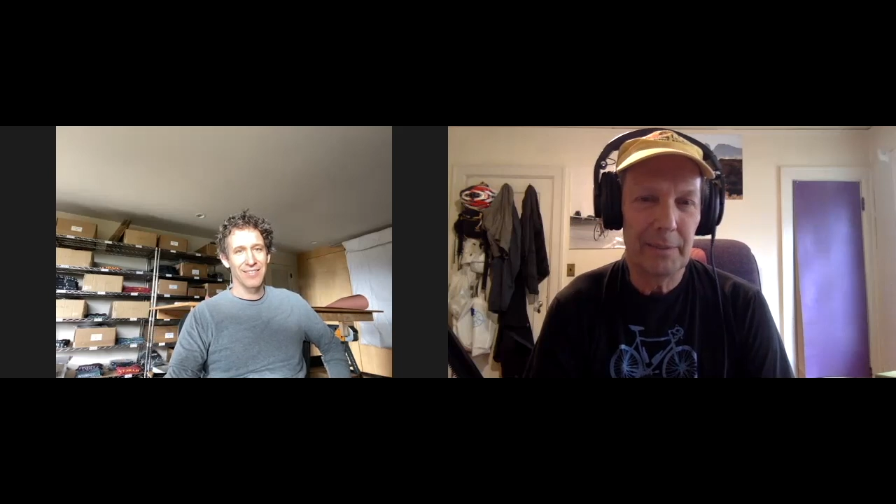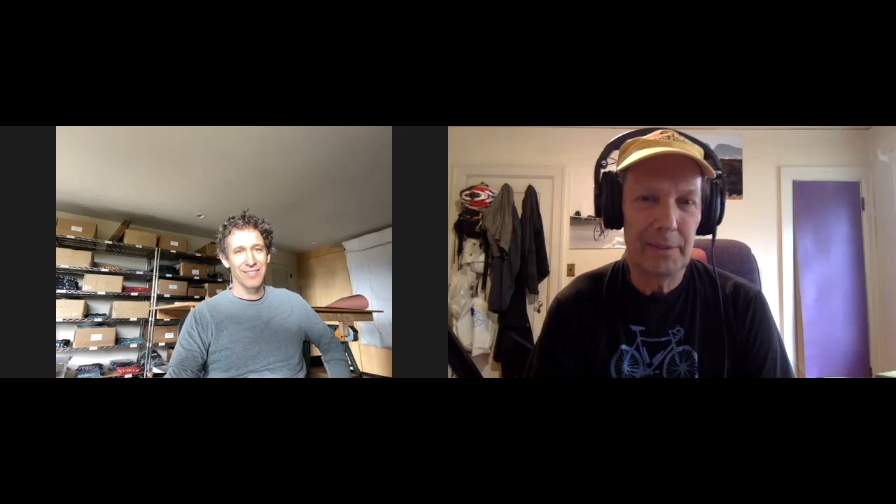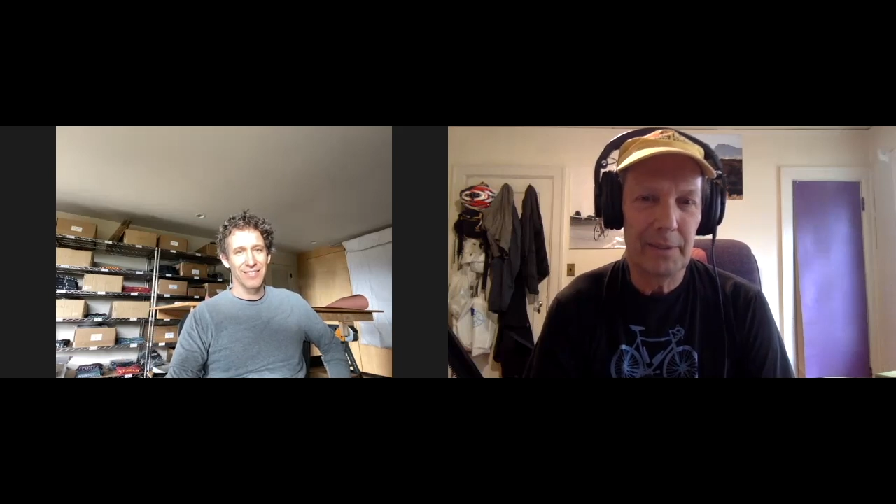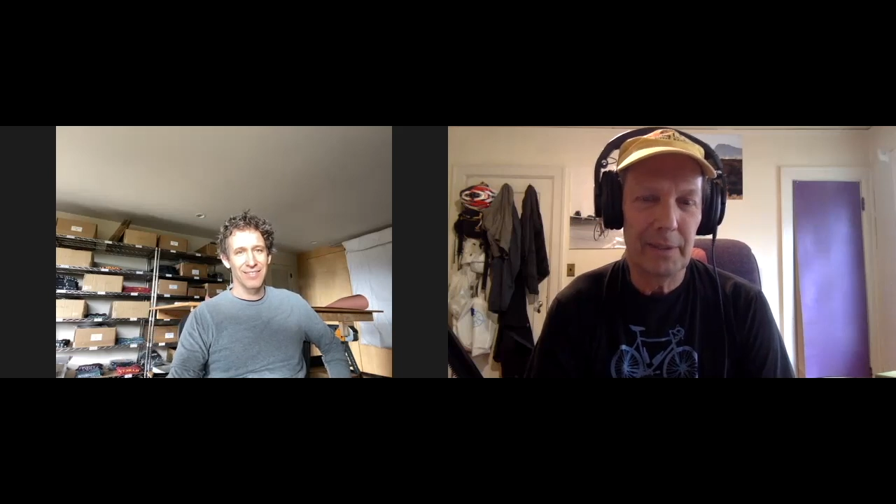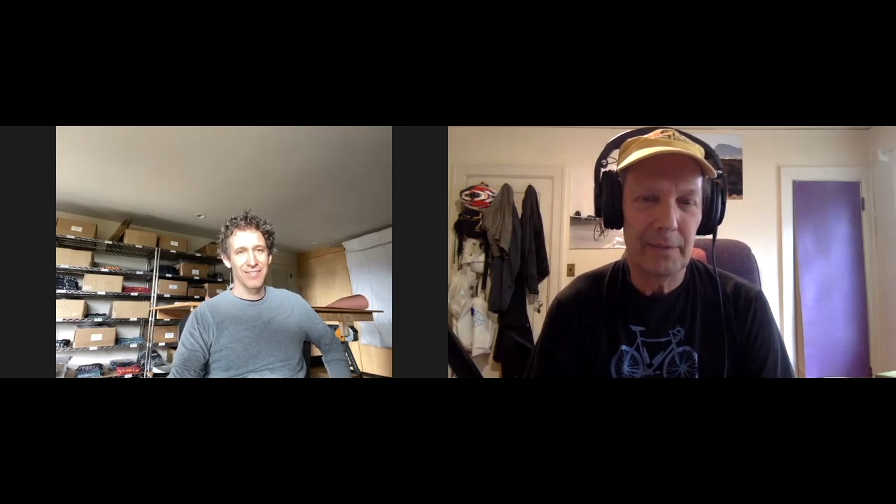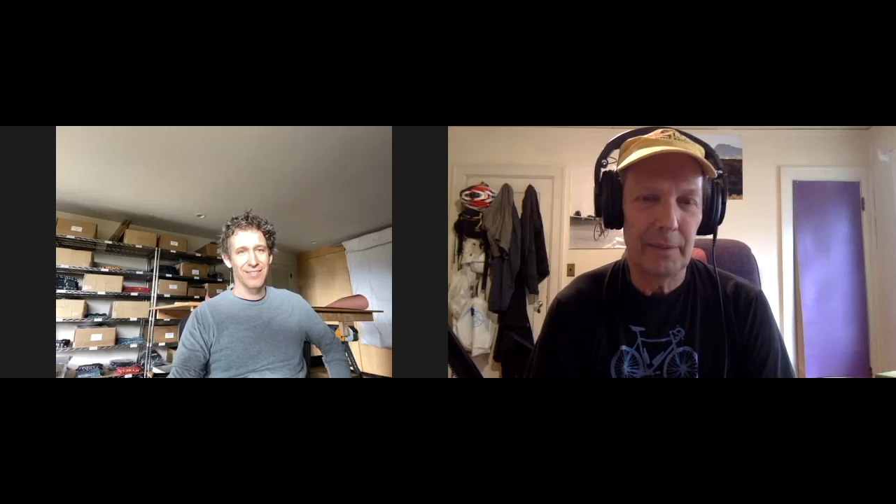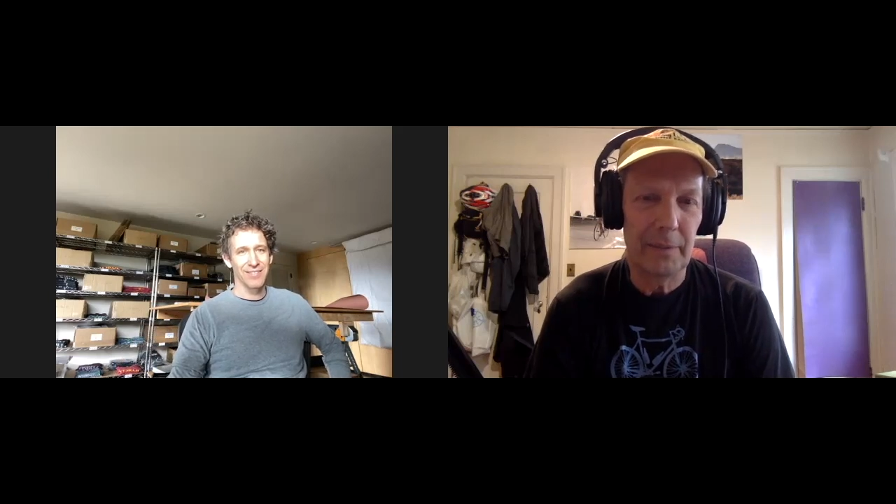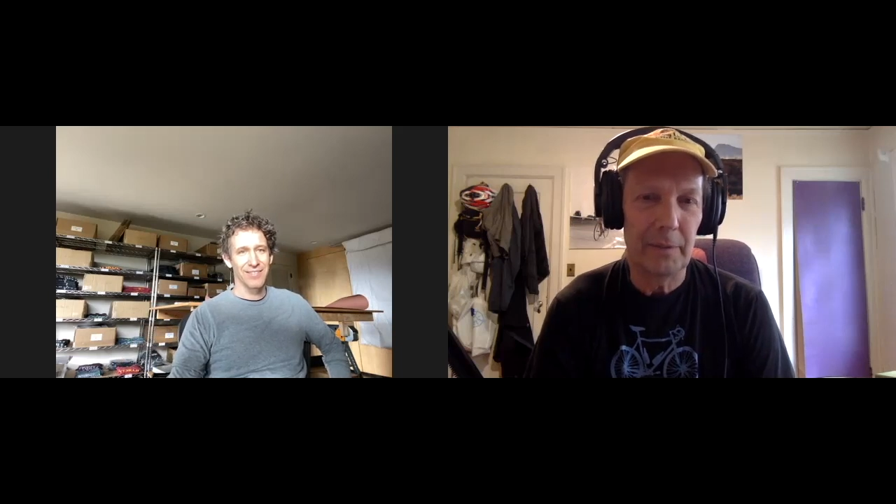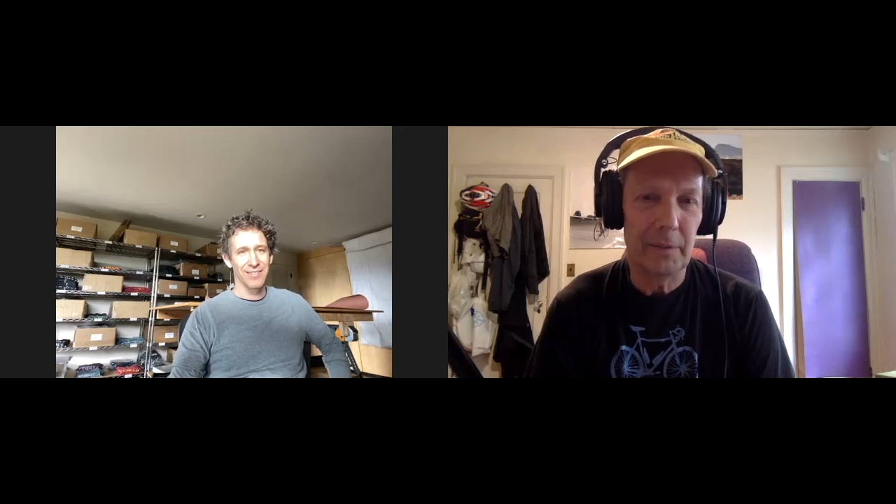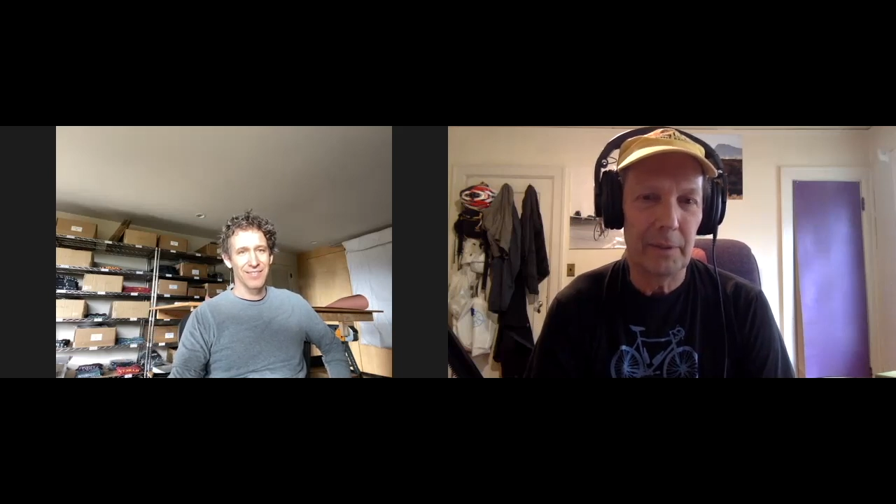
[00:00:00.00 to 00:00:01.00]
stuff
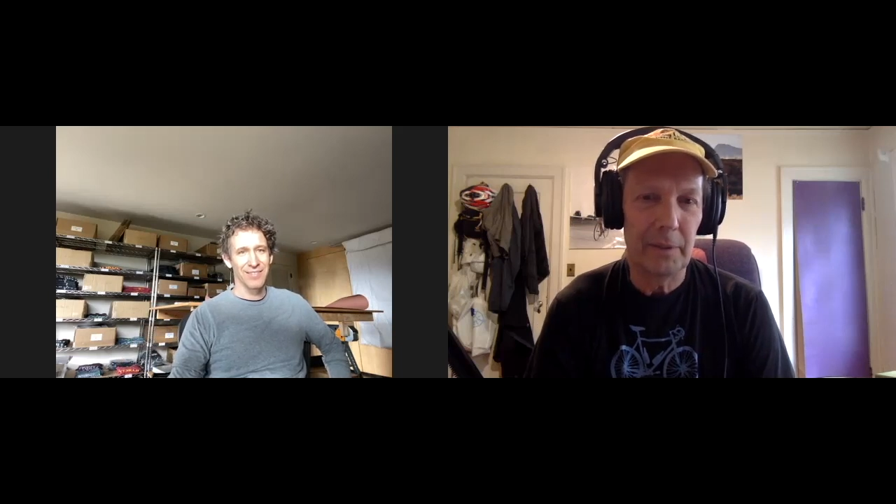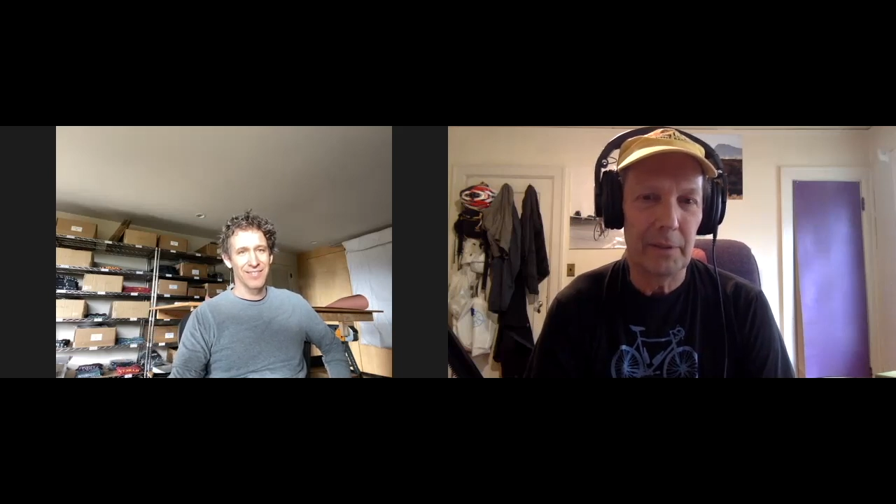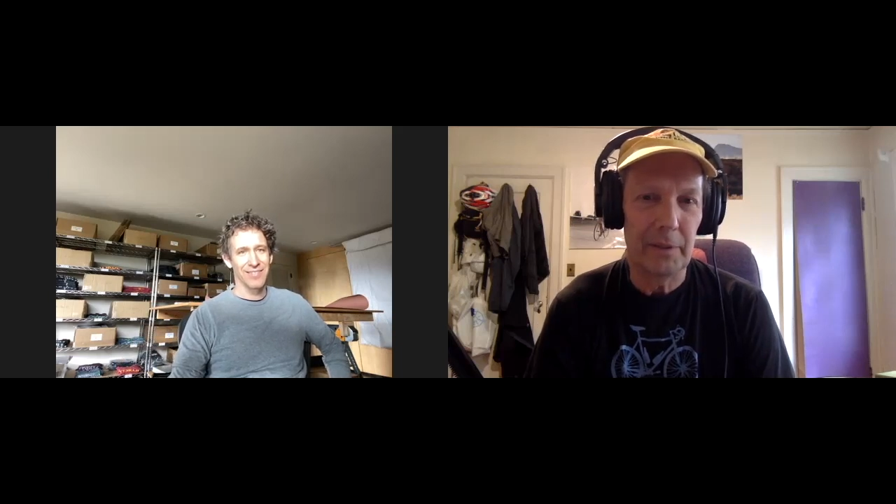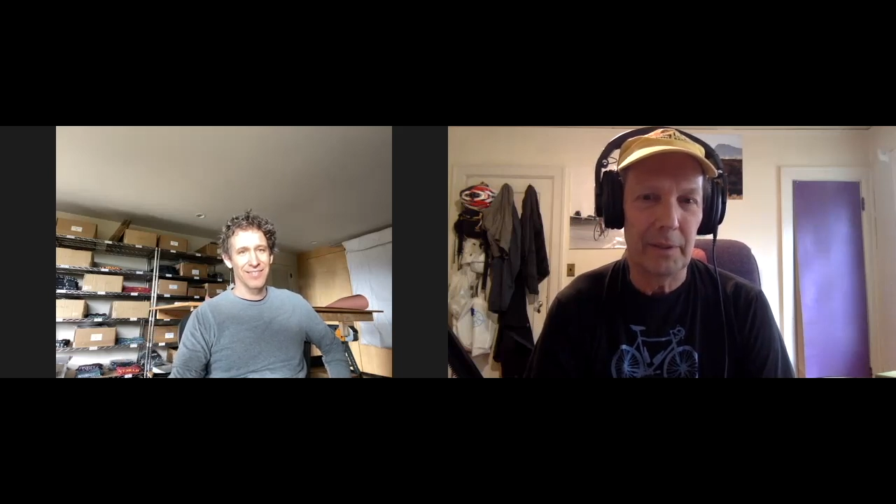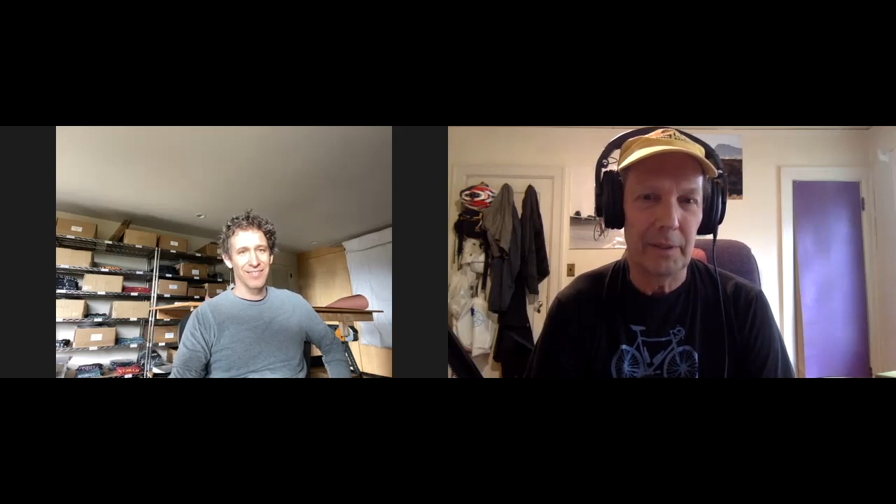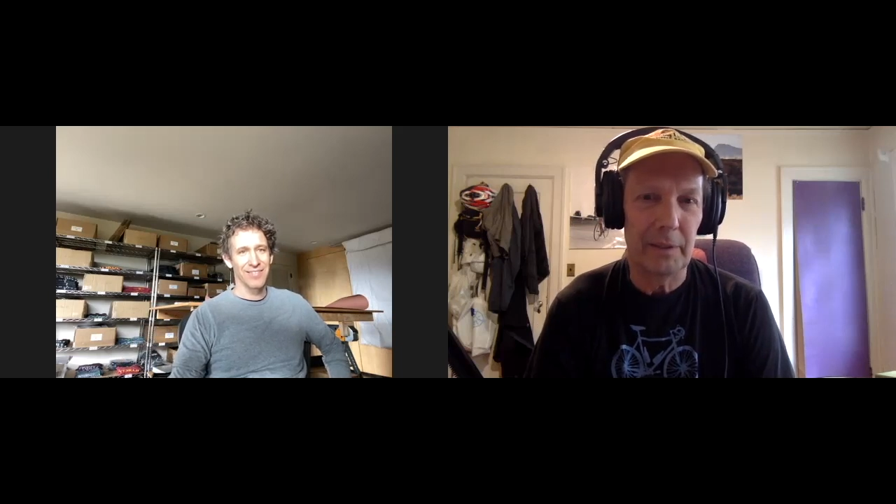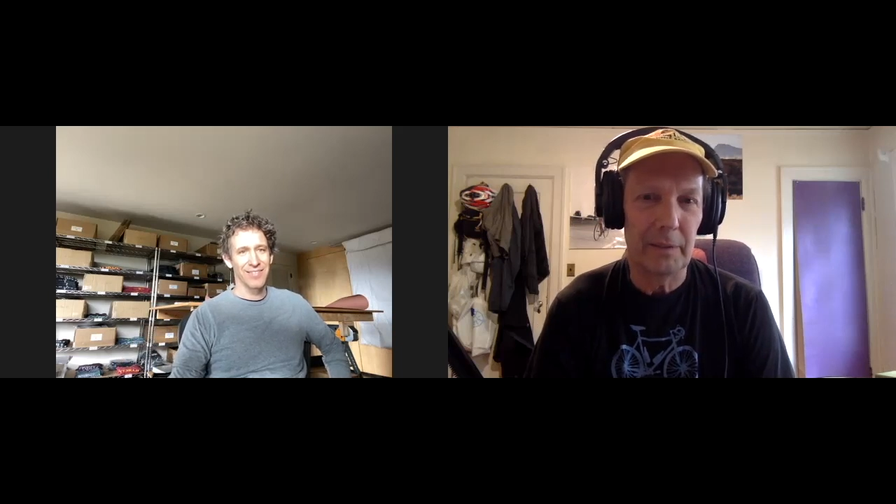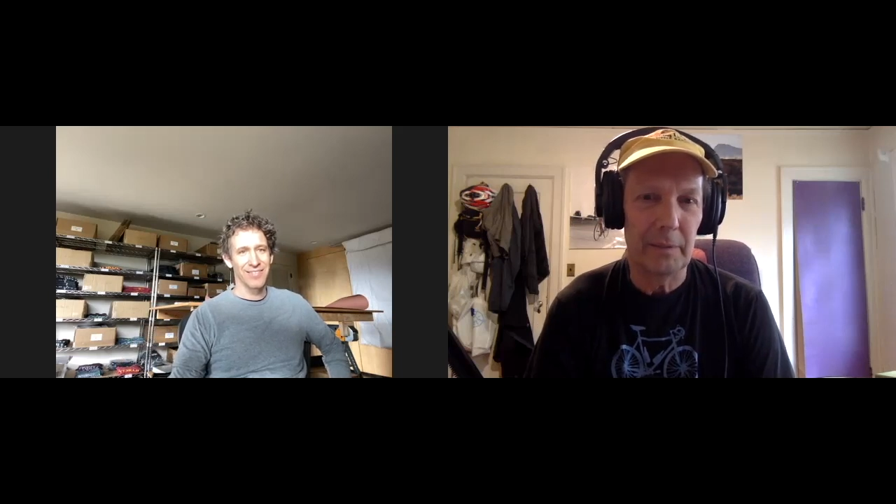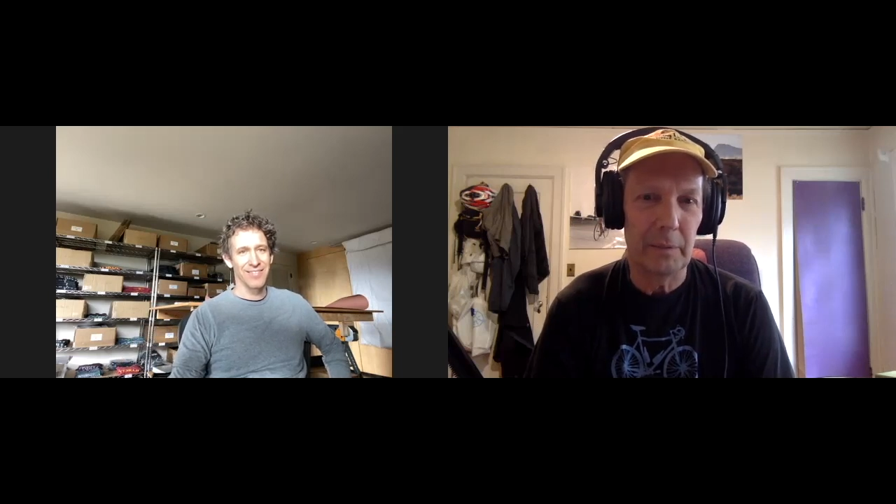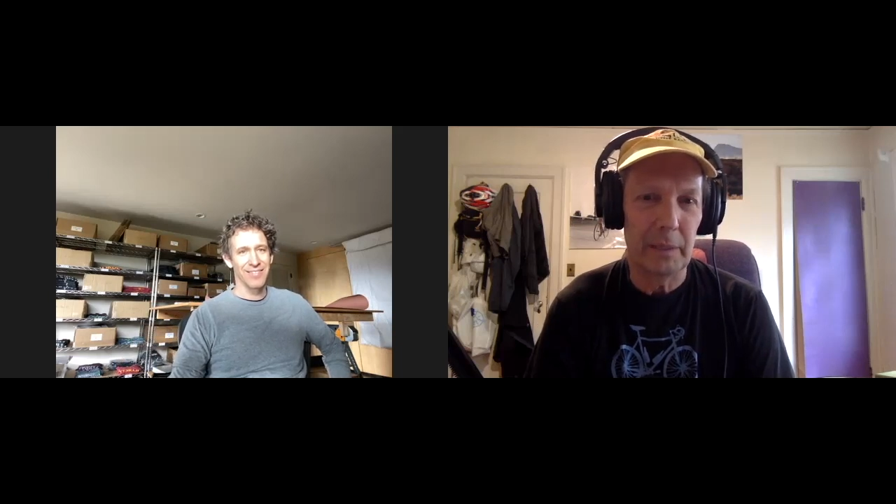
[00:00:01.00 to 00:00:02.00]
I've noticed
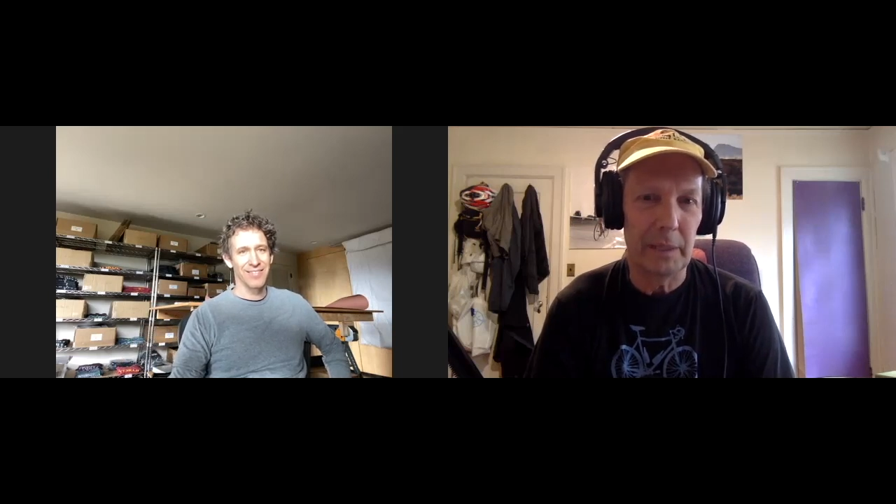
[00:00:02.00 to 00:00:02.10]
when